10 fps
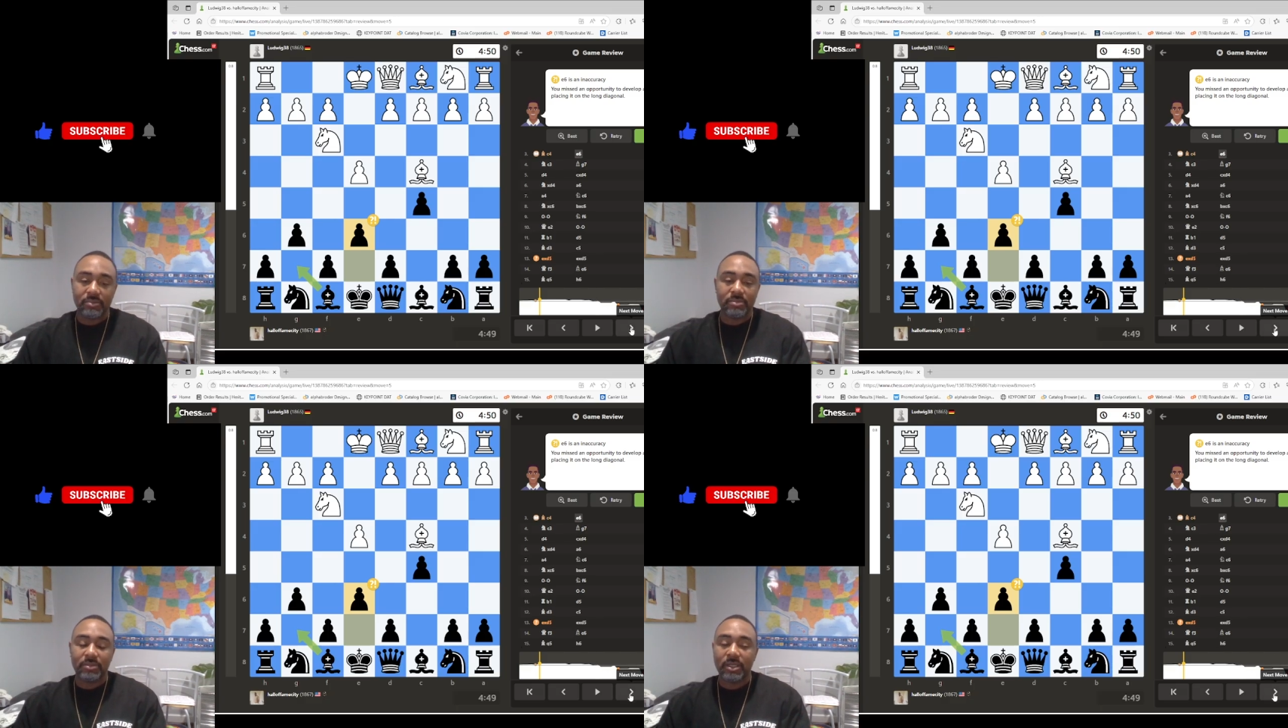
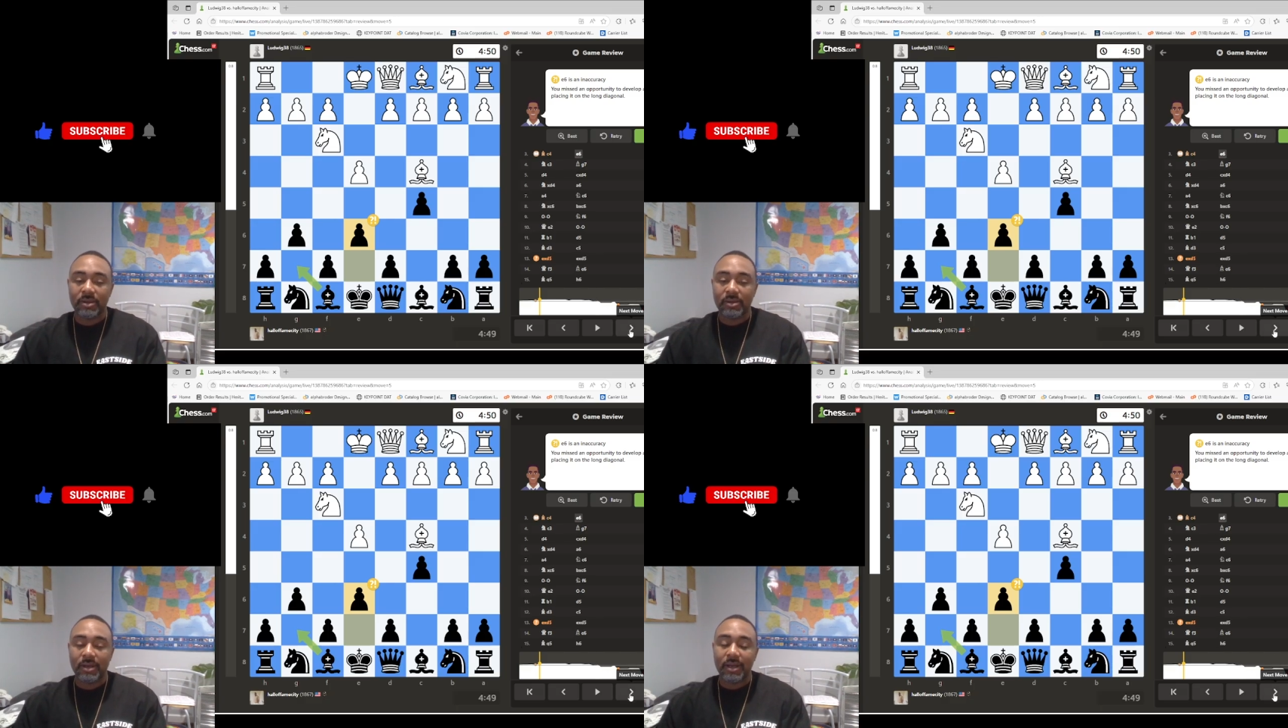you know,
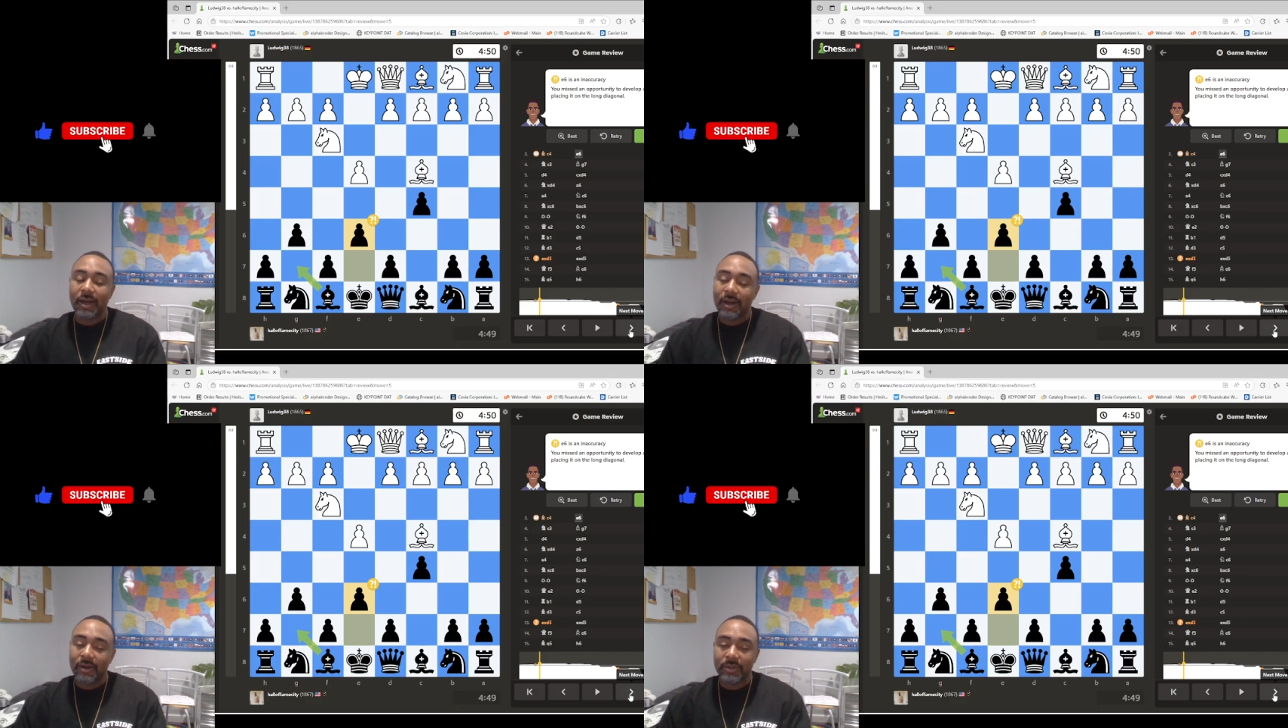I
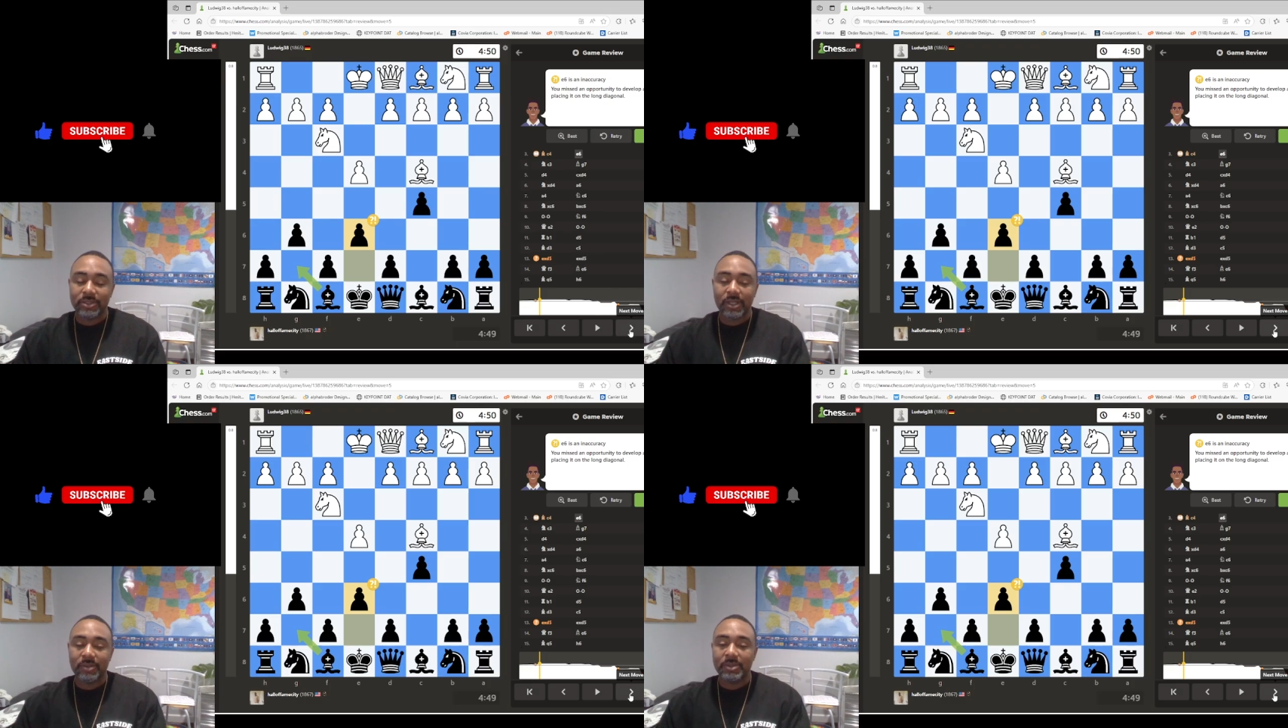always
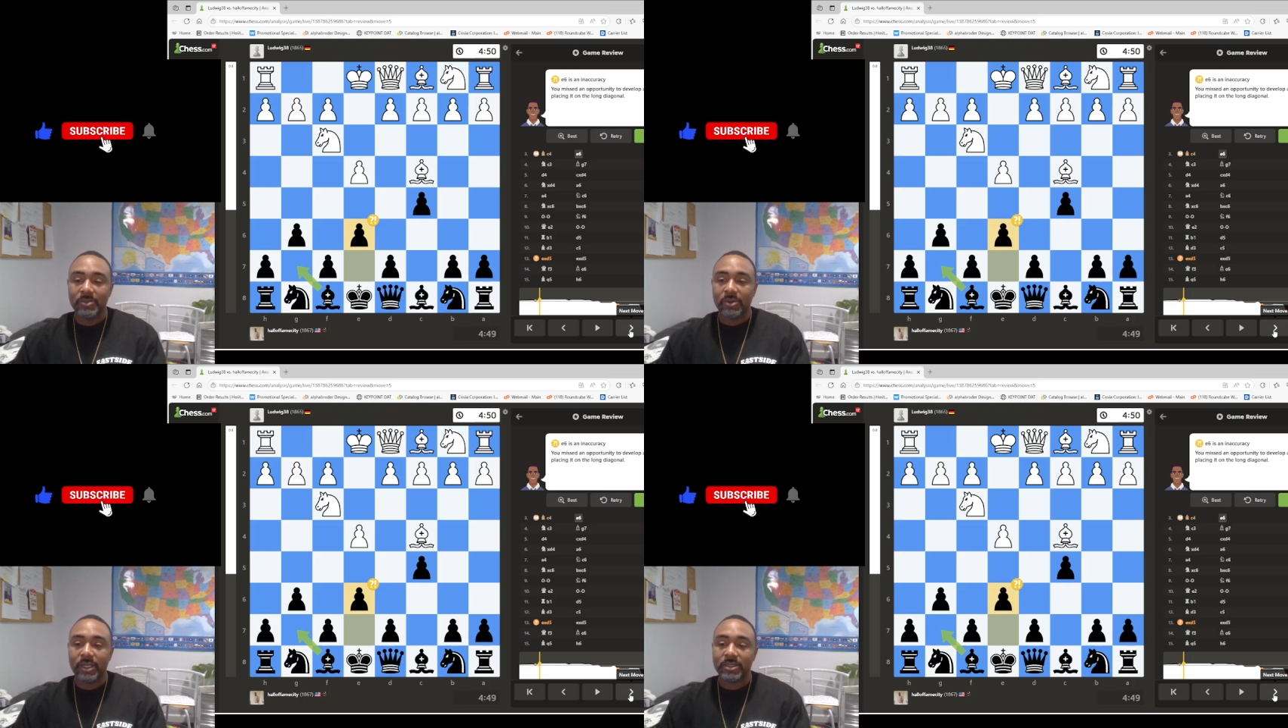try to be
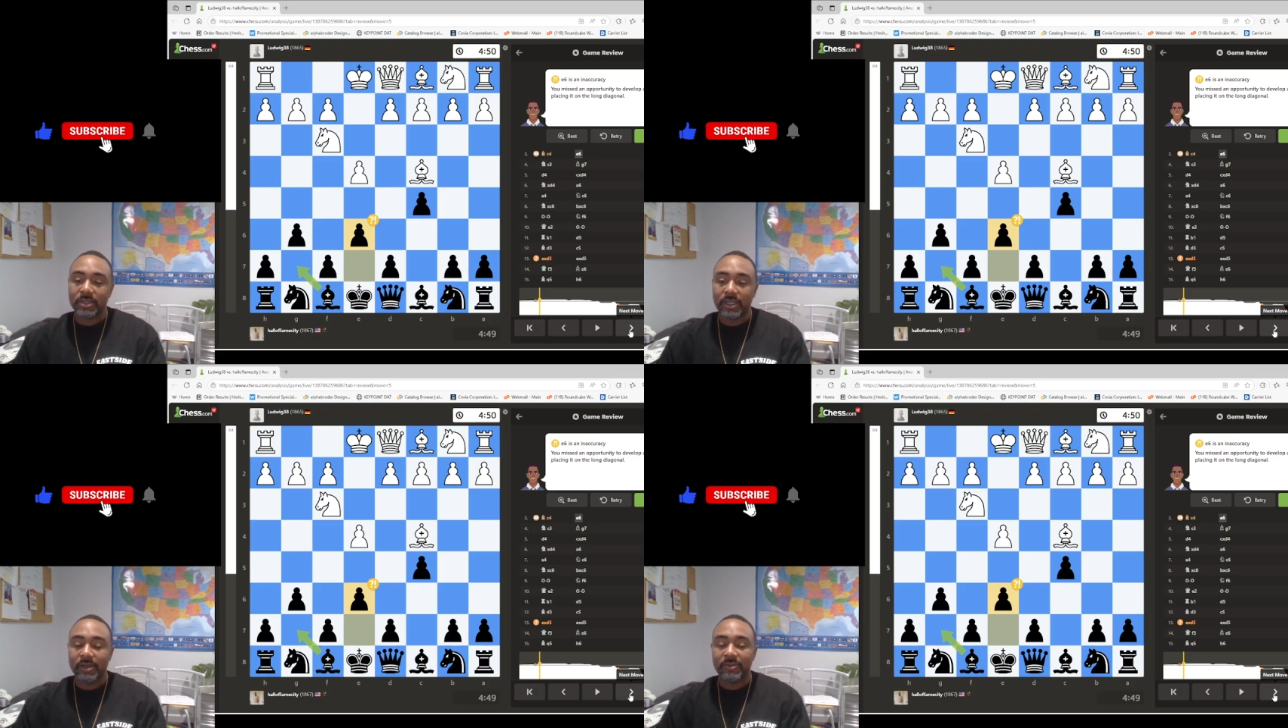more extra
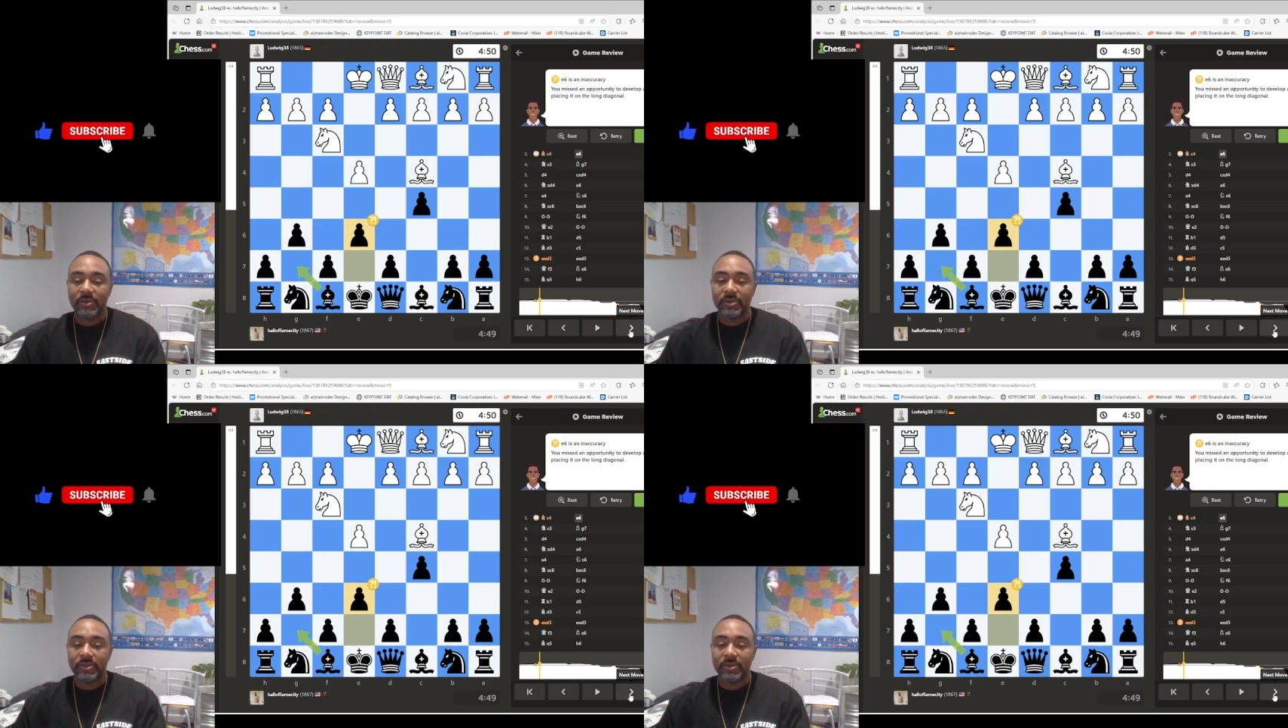careful